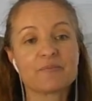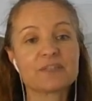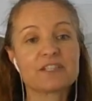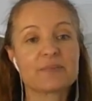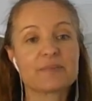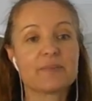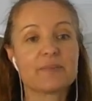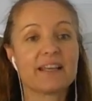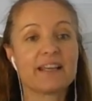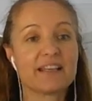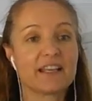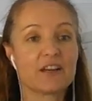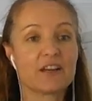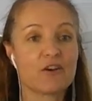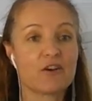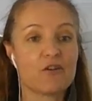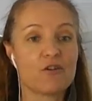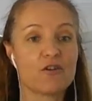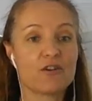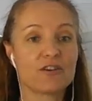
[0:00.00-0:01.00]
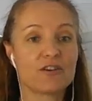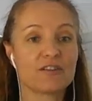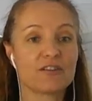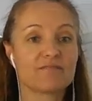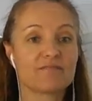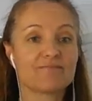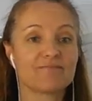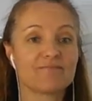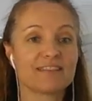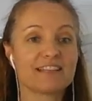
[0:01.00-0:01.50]
depending on
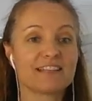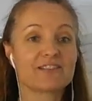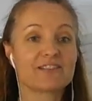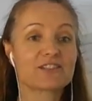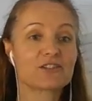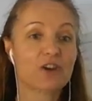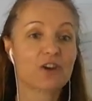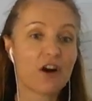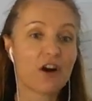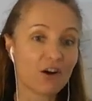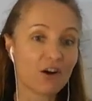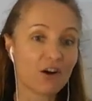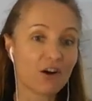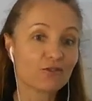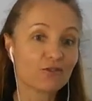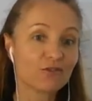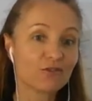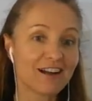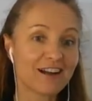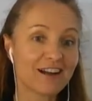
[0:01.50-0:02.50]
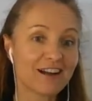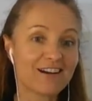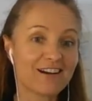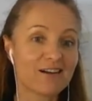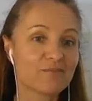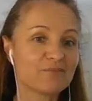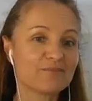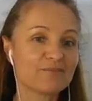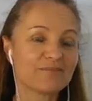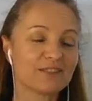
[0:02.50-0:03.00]
the style,
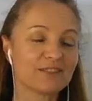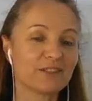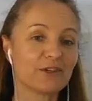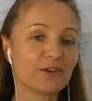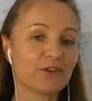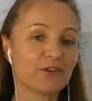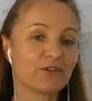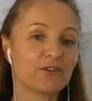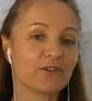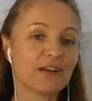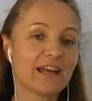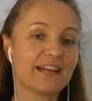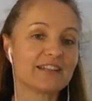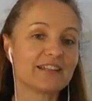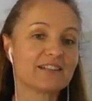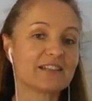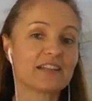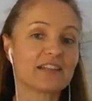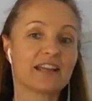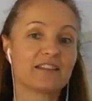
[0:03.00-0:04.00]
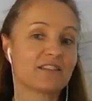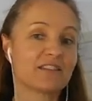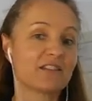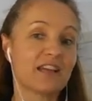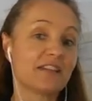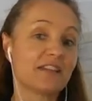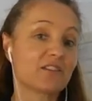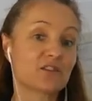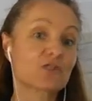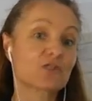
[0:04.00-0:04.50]
and
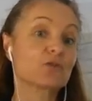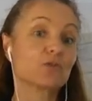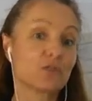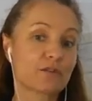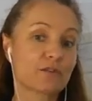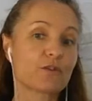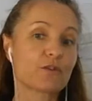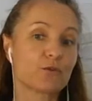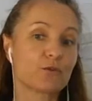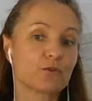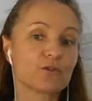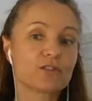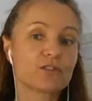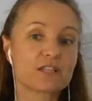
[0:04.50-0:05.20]
the school of thought.